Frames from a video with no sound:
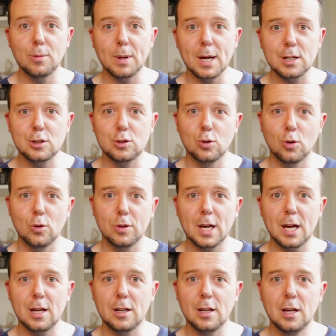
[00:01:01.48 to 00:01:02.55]
to make sure
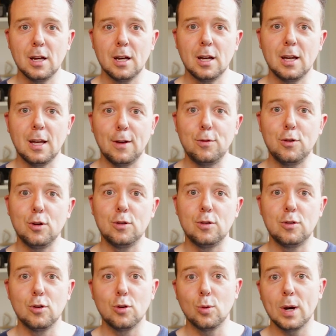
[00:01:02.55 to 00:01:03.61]
that if you
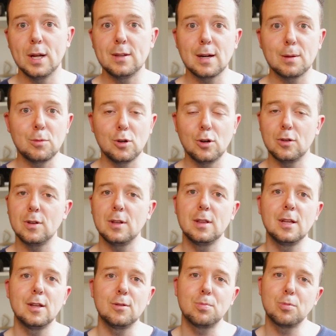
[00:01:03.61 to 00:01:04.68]
do end up using
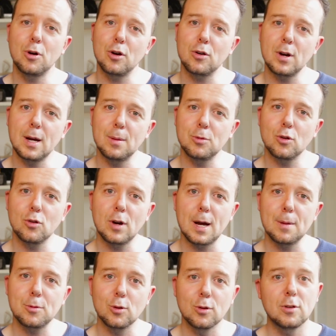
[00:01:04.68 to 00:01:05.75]
these programs or
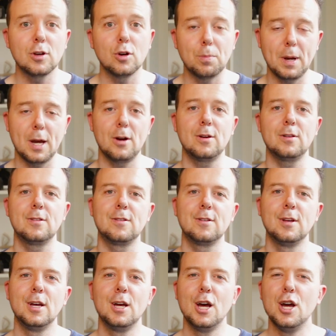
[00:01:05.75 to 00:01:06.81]
apps, or see your parents,
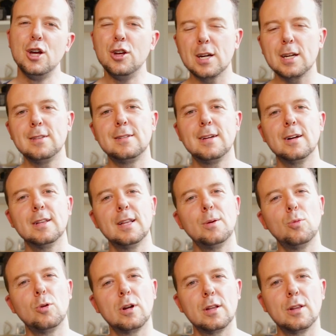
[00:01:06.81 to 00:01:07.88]
you can tell
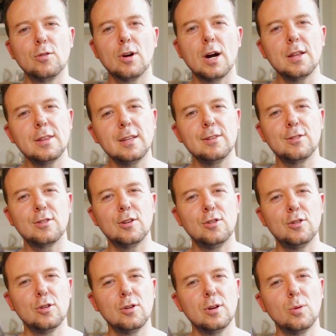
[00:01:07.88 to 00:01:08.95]
them what are the right things to
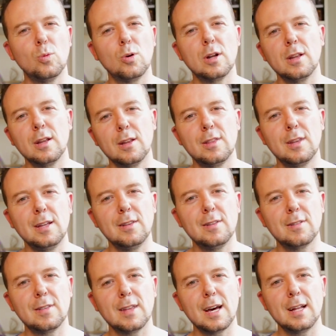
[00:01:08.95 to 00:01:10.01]
do and what are the
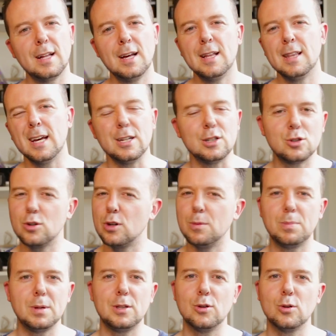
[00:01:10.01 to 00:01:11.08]
things that they
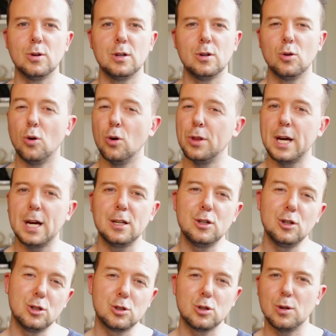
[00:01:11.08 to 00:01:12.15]
shouldn't be doing or that
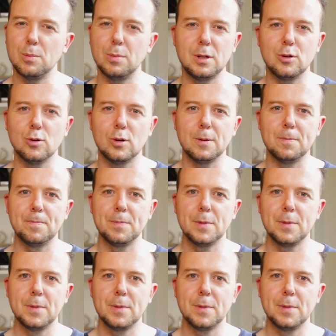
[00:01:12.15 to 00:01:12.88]
you shouldn't be doing.